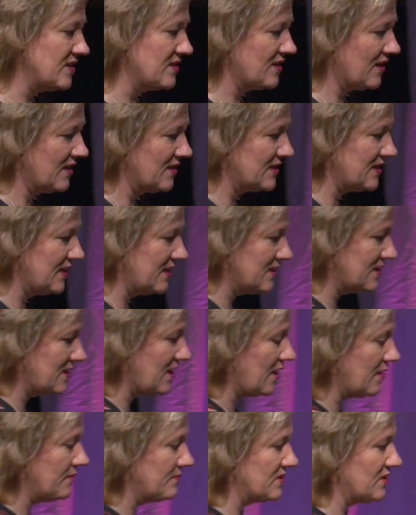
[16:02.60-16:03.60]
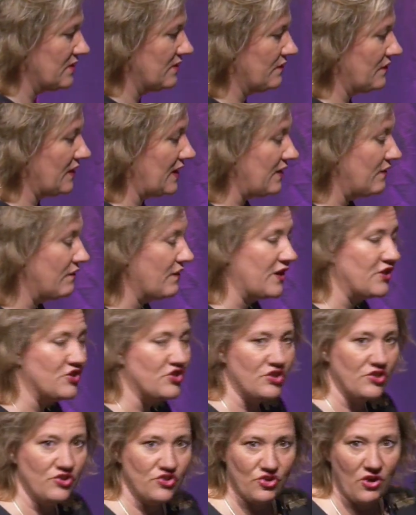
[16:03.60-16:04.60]
society in terms of
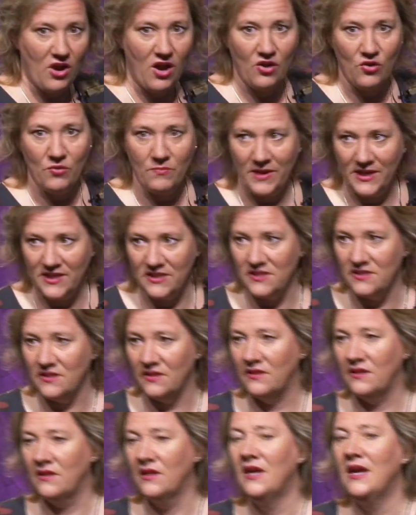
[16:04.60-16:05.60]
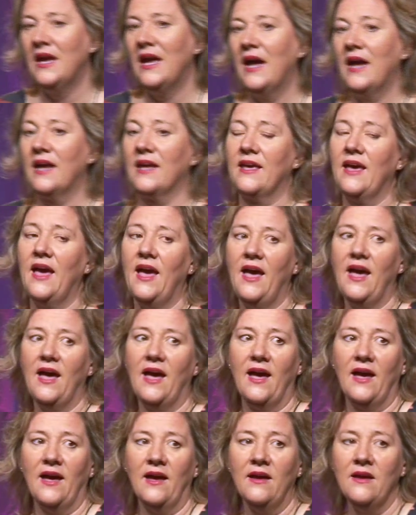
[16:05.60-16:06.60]
innovation, trial, medicine, and
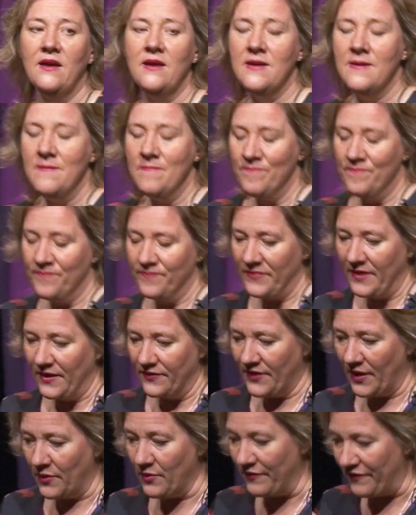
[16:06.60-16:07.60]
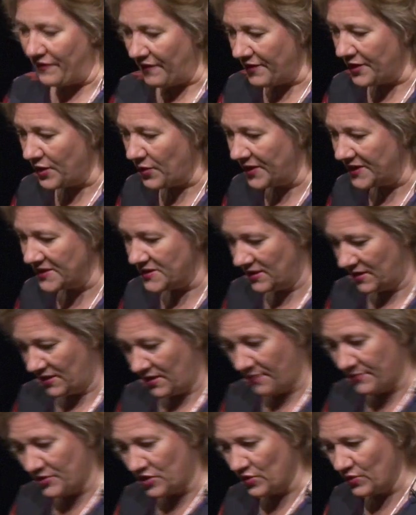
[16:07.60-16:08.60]
care, they were very quick to
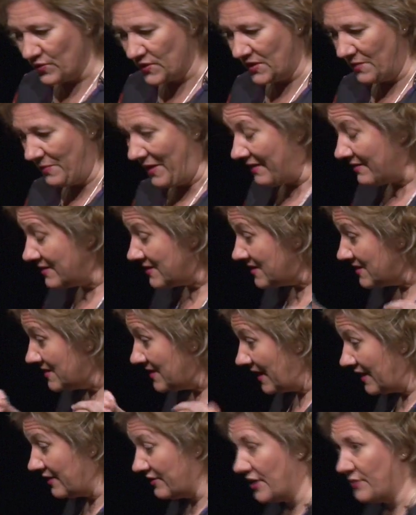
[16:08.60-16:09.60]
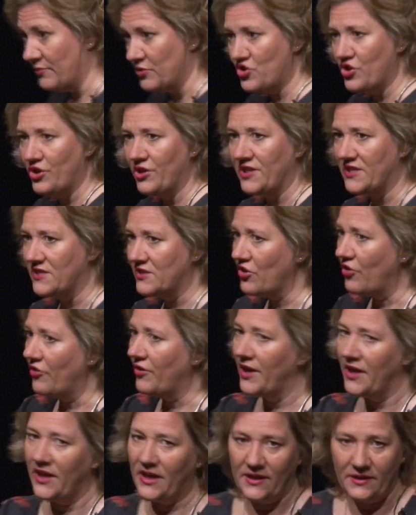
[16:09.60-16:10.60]
come and talk to the parents and say, you know, we're truly
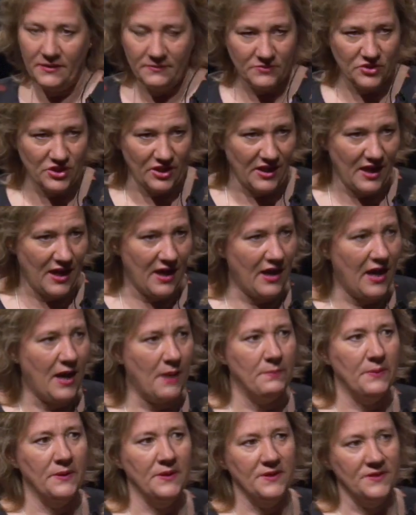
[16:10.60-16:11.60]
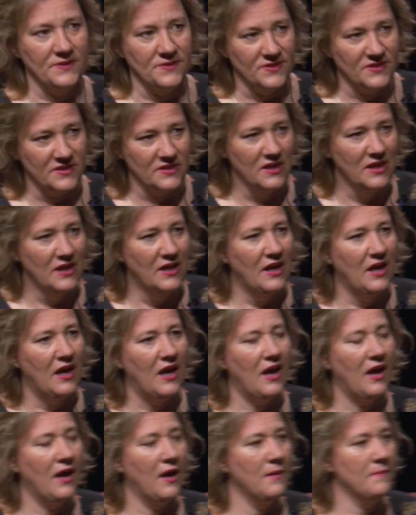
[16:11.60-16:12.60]
sorry, don't know how it happened,
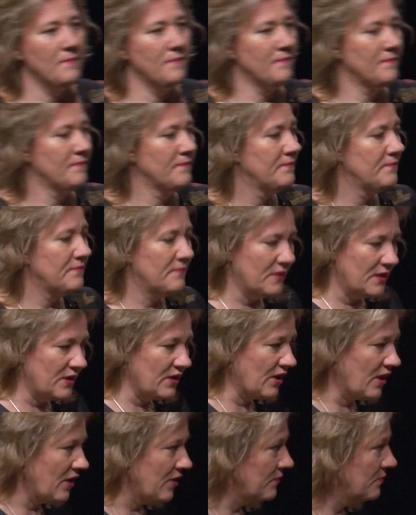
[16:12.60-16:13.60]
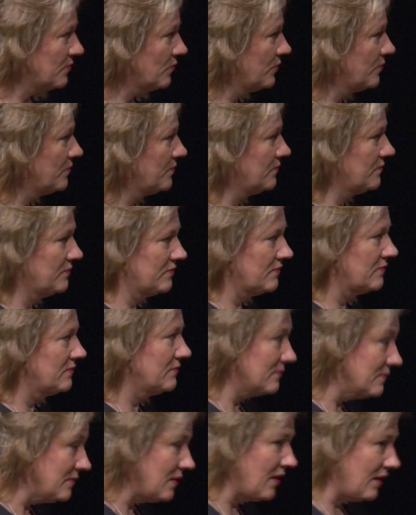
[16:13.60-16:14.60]
you know,
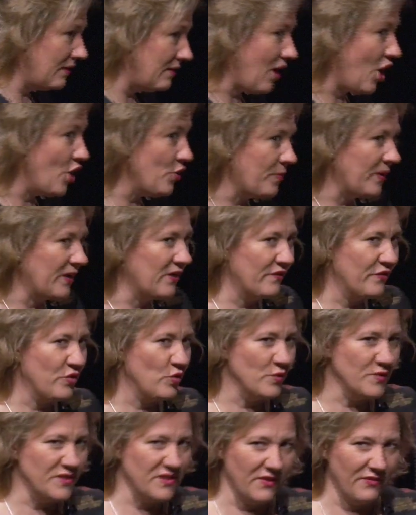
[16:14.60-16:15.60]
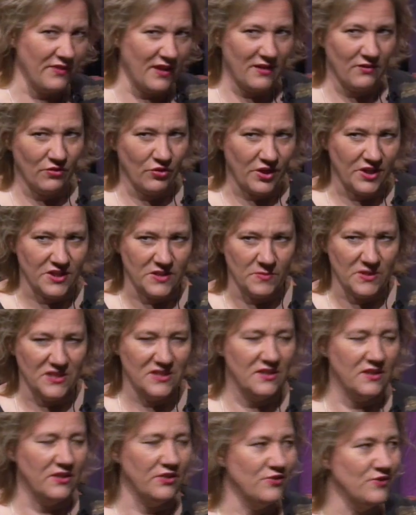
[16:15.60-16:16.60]
hoping, of course, that they're not going to be
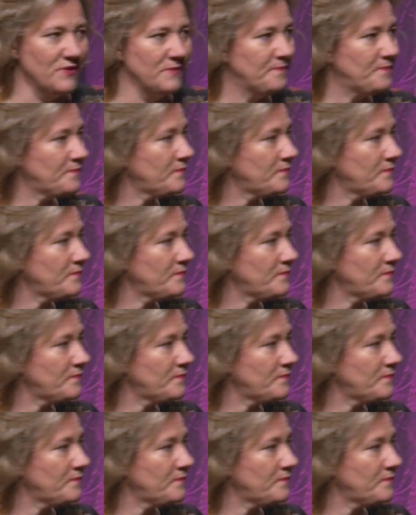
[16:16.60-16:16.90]
sued.